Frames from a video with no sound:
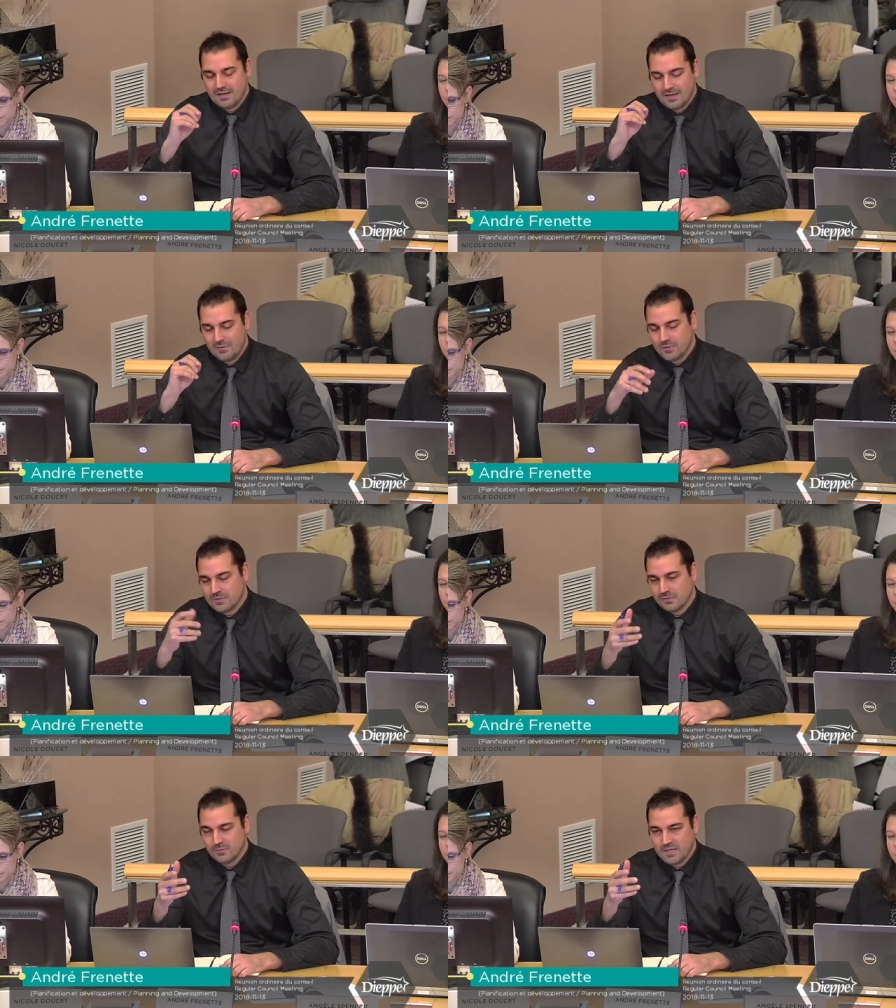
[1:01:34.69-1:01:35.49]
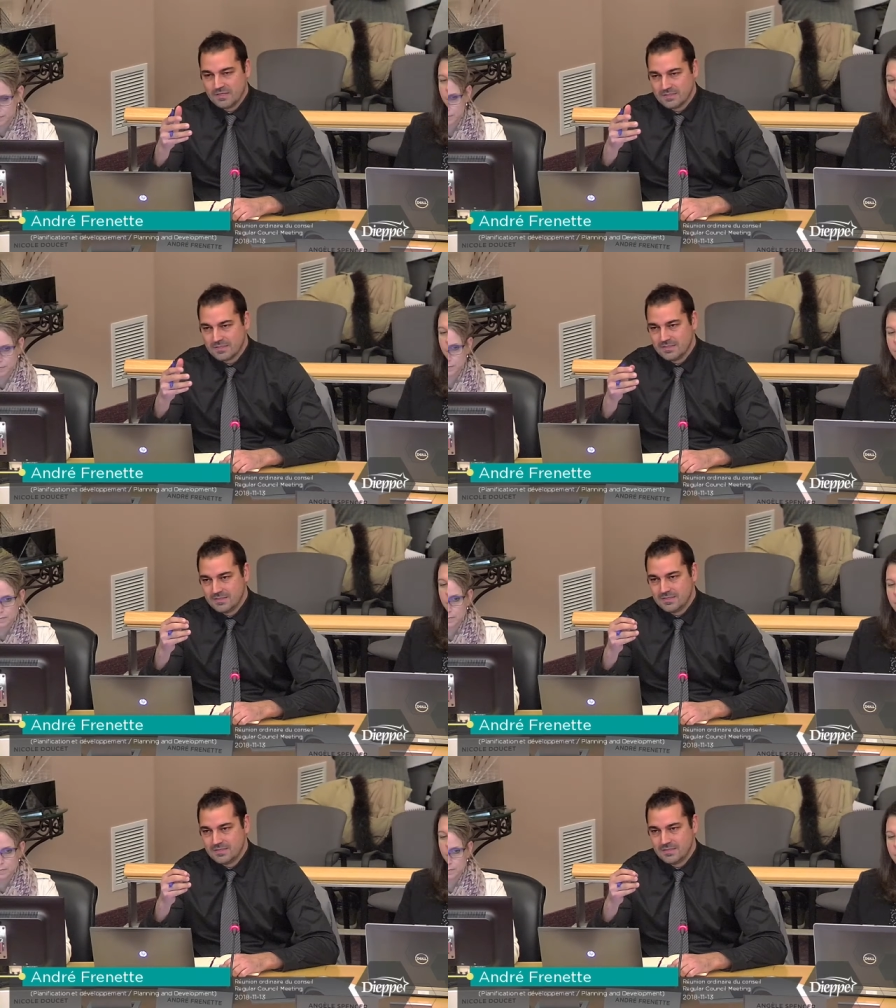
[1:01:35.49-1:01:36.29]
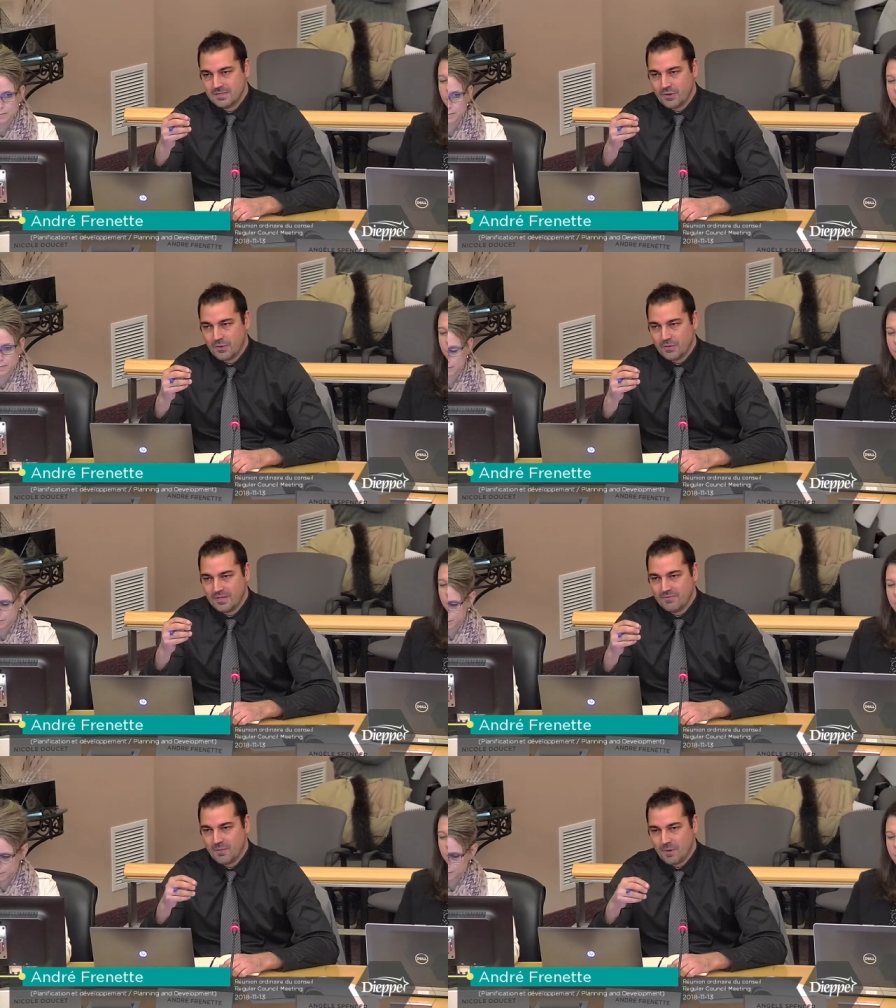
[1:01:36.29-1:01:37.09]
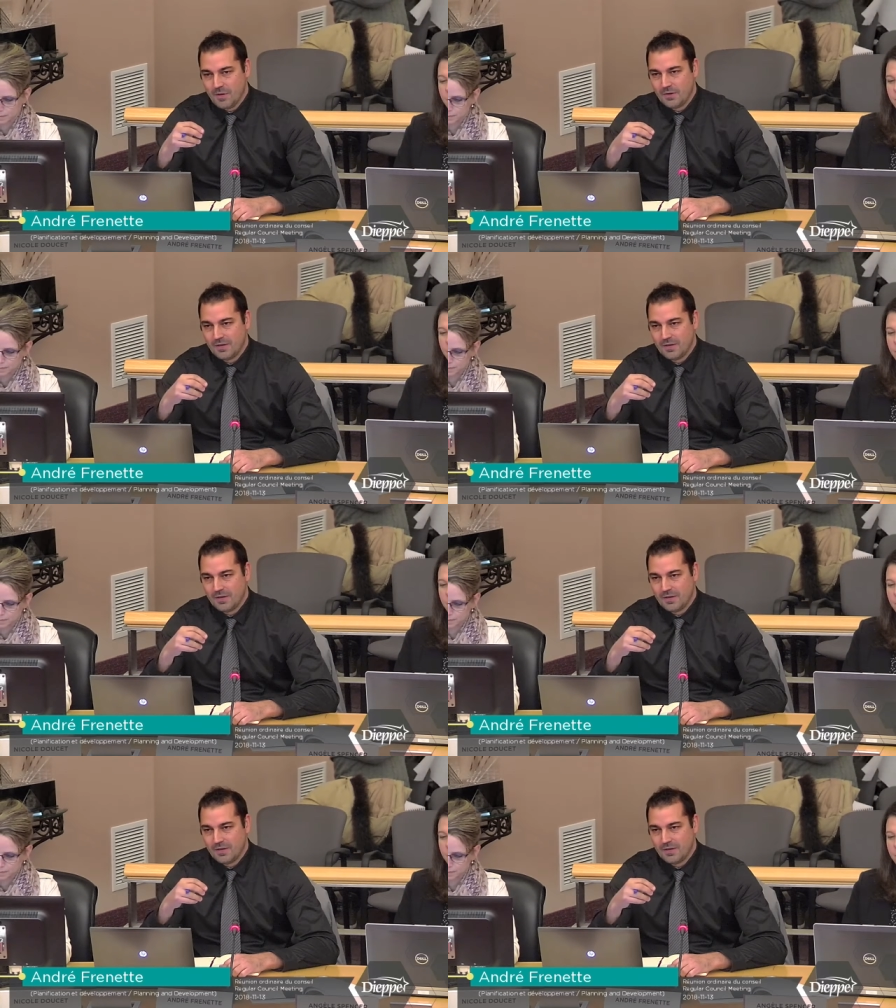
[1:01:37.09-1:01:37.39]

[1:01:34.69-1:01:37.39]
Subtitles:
there are clauses in